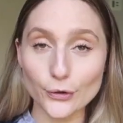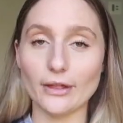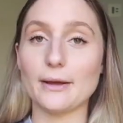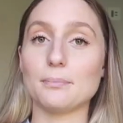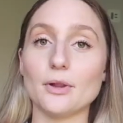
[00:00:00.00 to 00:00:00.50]

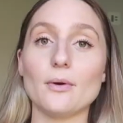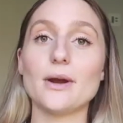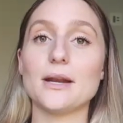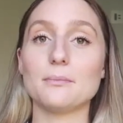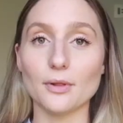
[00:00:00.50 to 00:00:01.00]
like blow
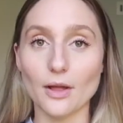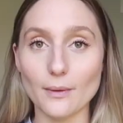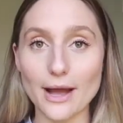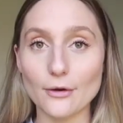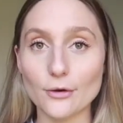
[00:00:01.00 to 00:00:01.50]
in,
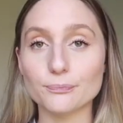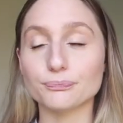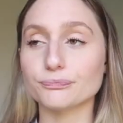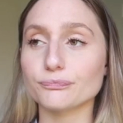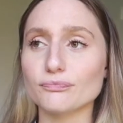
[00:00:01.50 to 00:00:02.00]
blow out,
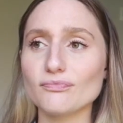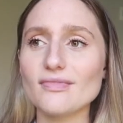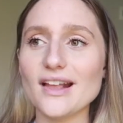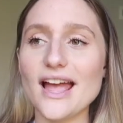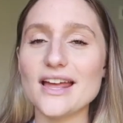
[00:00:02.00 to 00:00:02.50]

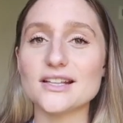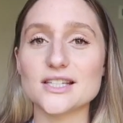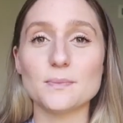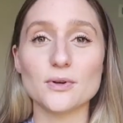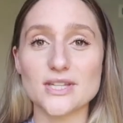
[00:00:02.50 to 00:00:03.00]
and
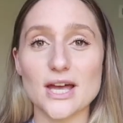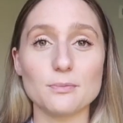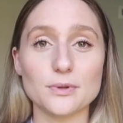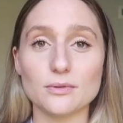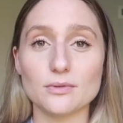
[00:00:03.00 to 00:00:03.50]
it's supposed to
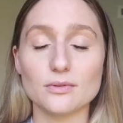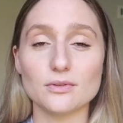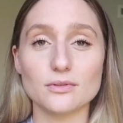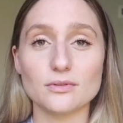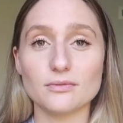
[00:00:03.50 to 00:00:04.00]
help
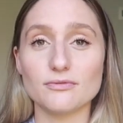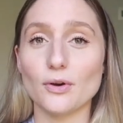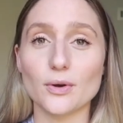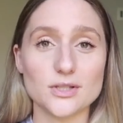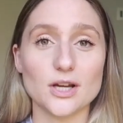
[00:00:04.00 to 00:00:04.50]
you
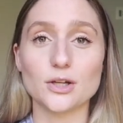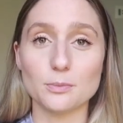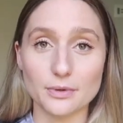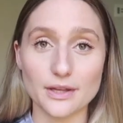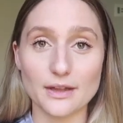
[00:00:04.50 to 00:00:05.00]
focus on your
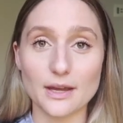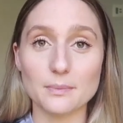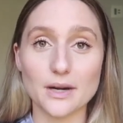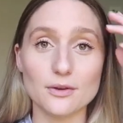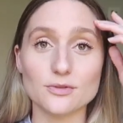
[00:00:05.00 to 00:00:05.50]
breathing,
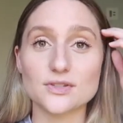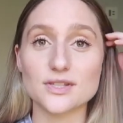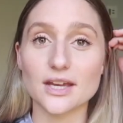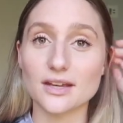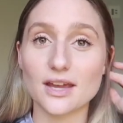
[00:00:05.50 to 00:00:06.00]
but I was just
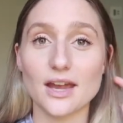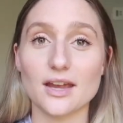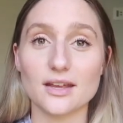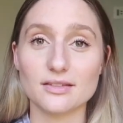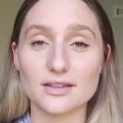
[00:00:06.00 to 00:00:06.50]
like,
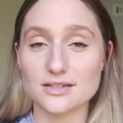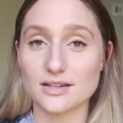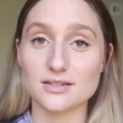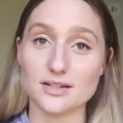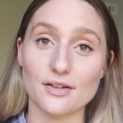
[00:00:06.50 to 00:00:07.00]
okay, this
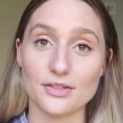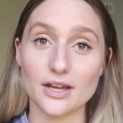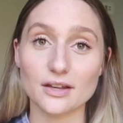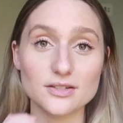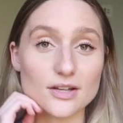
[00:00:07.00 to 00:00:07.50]
does
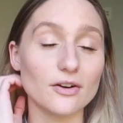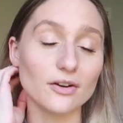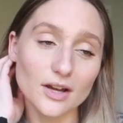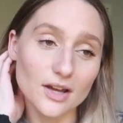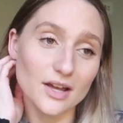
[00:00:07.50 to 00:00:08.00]
nothing.
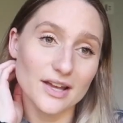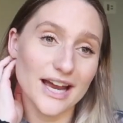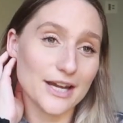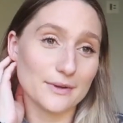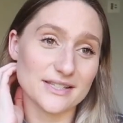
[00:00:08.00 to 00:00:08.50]
So
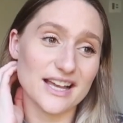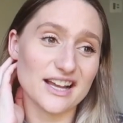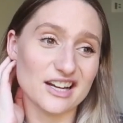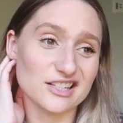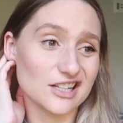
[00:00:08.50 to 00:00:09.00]
anyways,
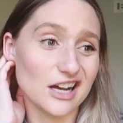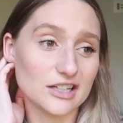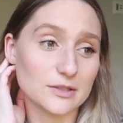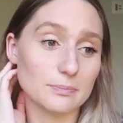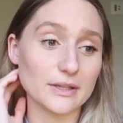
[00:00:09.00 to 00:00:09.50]
that kind of
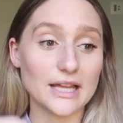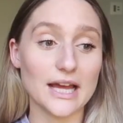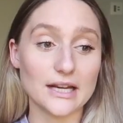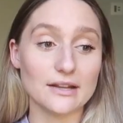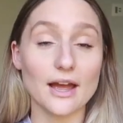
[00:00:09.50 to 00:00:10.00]
sucked. But
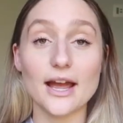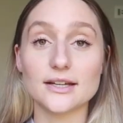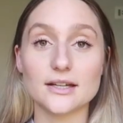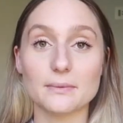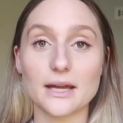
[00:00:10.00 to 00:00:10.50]
then I
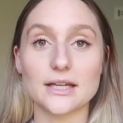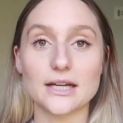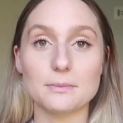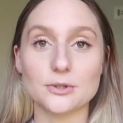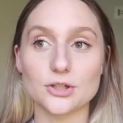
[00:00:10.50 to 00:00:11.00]
ended up getting an
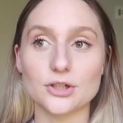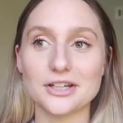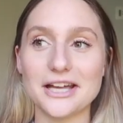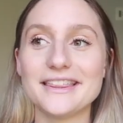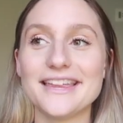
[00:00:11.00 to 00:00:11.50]

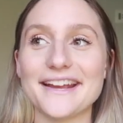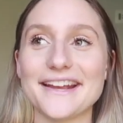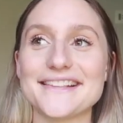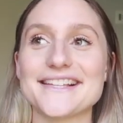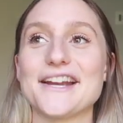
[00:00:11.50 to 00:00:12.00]
epidural, and like,
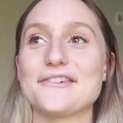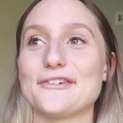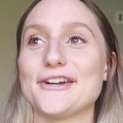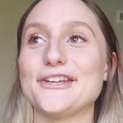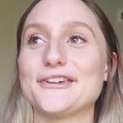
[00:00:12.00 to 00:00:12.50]
it's kind of
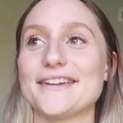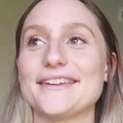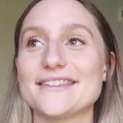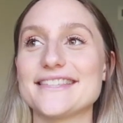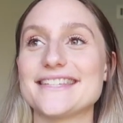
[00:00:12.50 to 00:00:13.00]
funny, you can
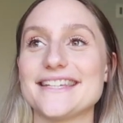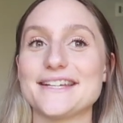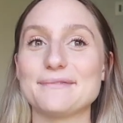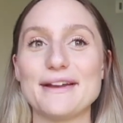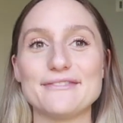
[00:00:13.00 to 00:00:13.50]
even
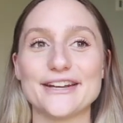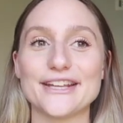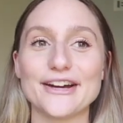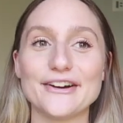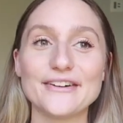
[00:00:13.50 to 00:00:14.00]
see in my
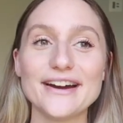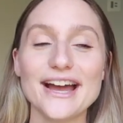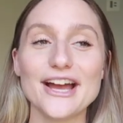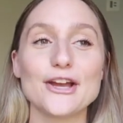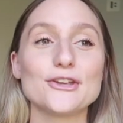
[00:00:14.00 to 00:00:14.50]
video,
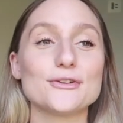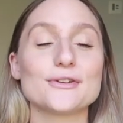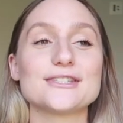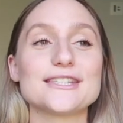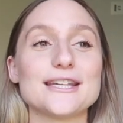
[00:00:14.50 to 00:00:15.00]
you
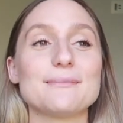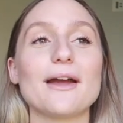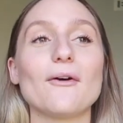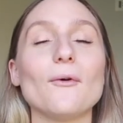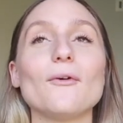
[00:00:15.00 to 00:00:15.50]
can see
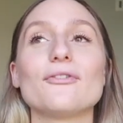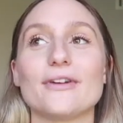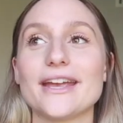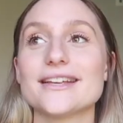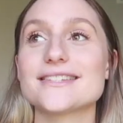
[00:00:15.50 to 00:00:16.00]
my whole
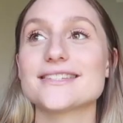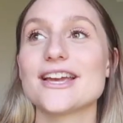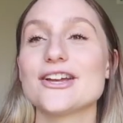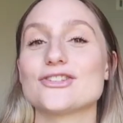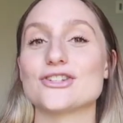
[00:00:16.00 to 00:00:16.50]
face
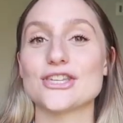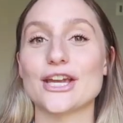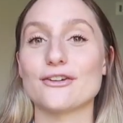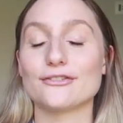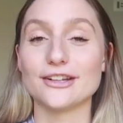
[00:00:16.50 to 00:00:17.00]
just
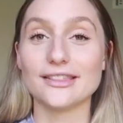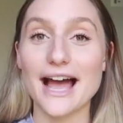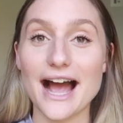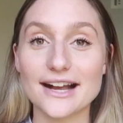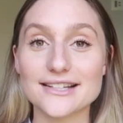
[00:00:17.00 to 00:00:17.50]
like
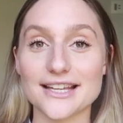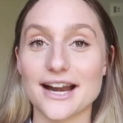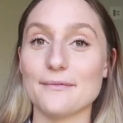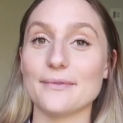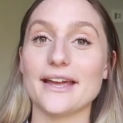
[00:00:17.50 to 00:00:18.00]
relax, and
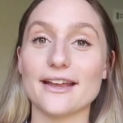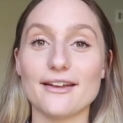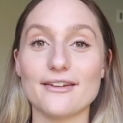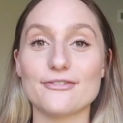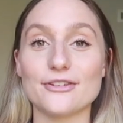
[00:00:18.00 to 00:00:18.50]
I'm
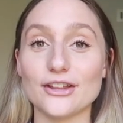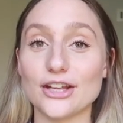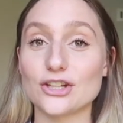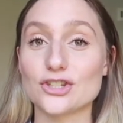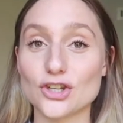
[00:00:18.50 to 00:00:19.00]
like
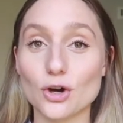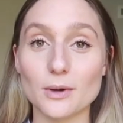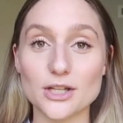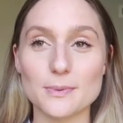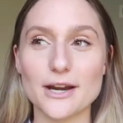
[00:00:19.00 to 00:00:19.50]
feeling so
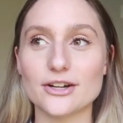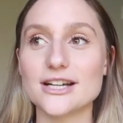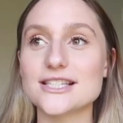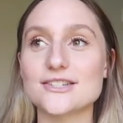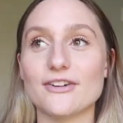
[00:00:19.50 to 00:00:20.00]
much better. And
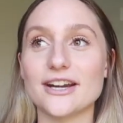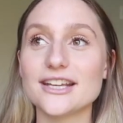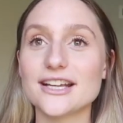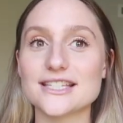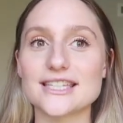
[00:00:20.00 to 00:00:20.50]
it's
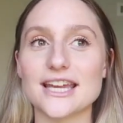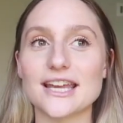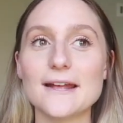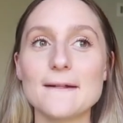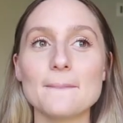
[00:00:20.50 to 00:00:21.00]
funny because
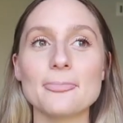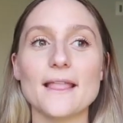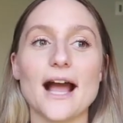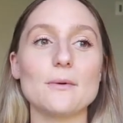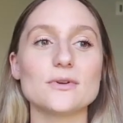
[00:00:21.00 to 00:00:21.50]
like
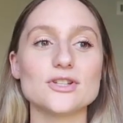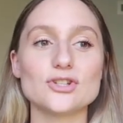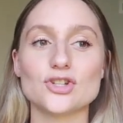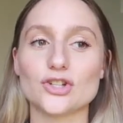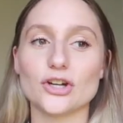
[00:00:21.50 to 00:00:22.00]
I
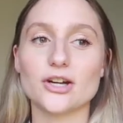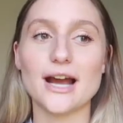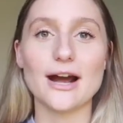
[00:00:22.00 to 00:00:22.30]
wasn't sure